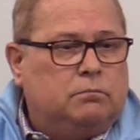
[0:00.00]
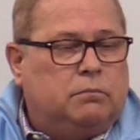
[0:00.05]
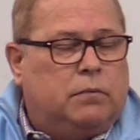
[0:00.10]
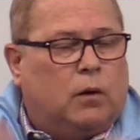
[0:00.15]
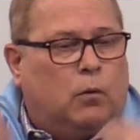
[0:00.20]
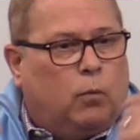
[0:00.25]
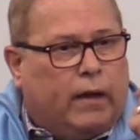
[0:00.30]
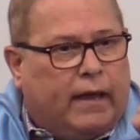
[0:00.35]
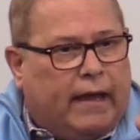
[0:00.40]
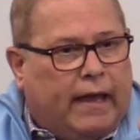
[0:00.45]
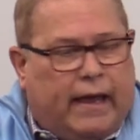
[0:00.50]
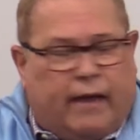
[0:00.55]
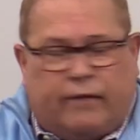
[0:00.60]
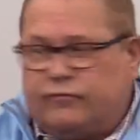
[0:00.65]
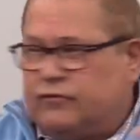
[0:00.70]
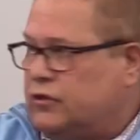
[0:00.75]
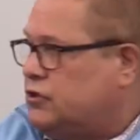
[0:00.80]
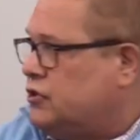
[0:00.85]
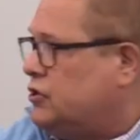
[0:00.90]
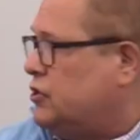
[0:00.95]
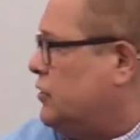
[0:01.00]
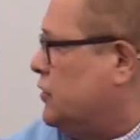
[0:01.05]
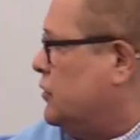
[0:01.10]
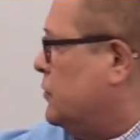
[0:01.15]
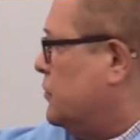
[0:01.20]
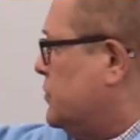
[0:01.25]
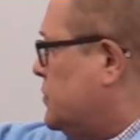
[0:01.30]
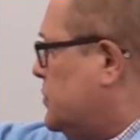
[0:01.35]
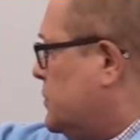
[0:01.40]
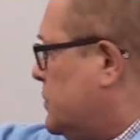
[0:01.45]
But we have to
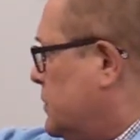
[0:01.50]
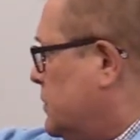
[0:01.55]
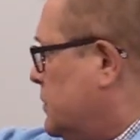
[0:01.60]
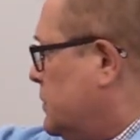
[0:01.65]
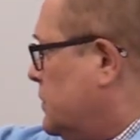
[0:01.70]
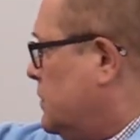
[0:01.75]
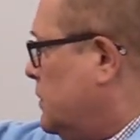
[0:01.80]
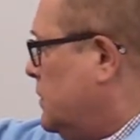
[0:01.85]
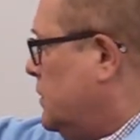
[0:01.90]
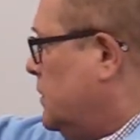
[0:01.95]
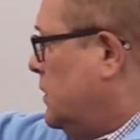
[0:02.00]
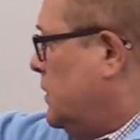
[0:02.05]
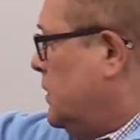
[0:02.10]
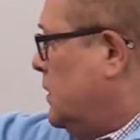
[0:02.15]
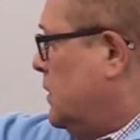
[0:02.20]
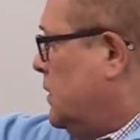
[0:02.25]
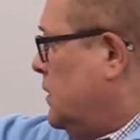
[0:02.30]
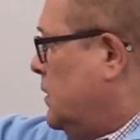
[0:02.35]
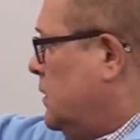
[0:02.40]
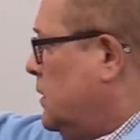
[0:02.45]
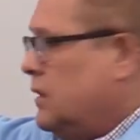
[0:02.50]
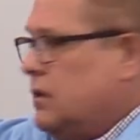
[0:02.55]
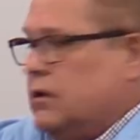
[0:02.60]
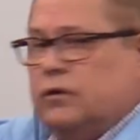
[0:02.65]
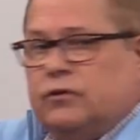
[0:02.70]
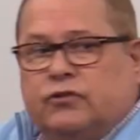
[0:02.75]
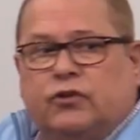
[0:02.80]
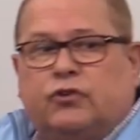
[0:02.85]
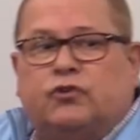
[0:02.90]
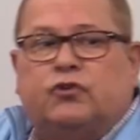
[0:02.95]
choose
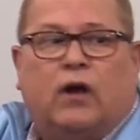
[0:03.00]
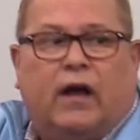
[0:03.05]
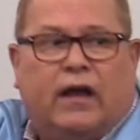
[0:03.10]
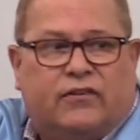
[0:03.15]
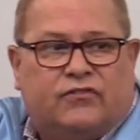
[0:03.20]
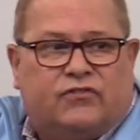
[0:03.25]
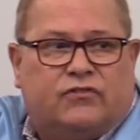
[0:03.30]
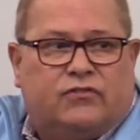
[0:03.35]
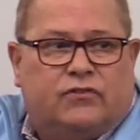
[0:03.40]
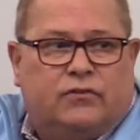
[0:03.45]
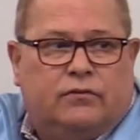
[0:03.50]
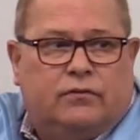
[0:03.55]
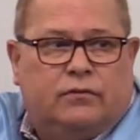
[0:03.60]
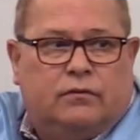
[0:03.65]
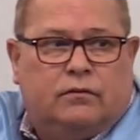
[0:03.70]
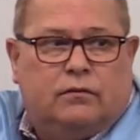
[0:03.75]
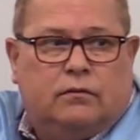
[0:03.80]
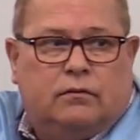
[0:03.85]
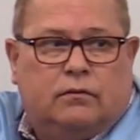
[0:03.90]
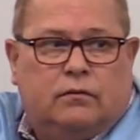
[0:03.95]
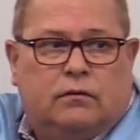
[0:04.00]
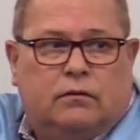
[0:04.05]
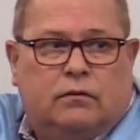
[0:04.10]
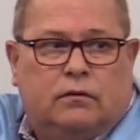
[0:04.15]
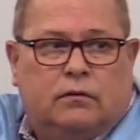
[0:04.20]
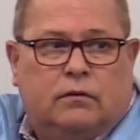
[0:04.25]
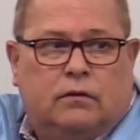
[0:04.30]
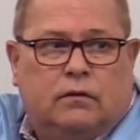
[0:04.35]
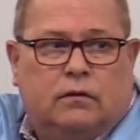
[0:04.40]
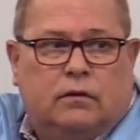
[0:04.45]
to trust.
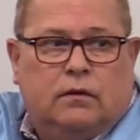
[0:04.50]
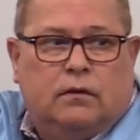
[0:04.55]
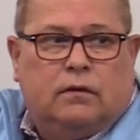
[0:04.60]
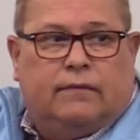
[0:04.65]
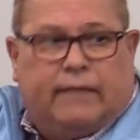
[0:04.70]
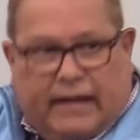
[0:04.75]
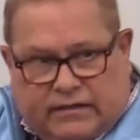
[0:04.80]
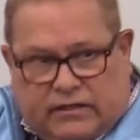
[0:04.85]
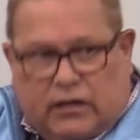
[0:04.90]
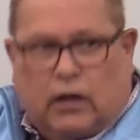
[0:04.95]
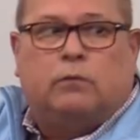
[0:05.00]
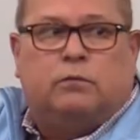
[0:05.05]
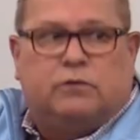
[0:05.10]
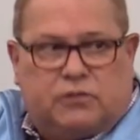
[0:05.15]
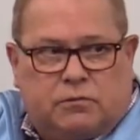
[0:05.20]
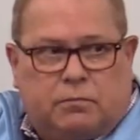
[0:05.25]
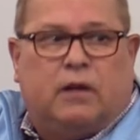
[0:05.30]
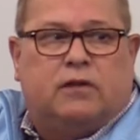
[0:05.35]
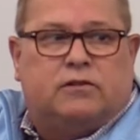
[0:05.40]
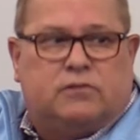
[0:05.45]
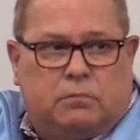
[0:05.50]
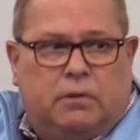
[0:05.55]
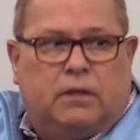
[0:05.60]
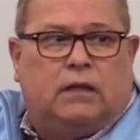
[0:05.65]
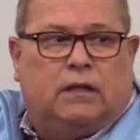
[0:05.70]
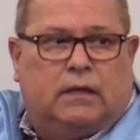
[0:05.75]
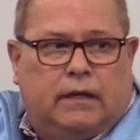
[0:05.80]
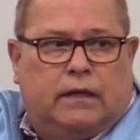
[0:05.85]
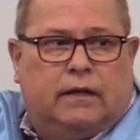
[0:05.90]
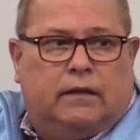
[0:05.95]
That's our
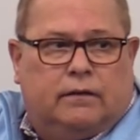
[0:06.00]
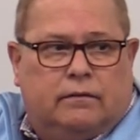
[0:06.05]
responsibility.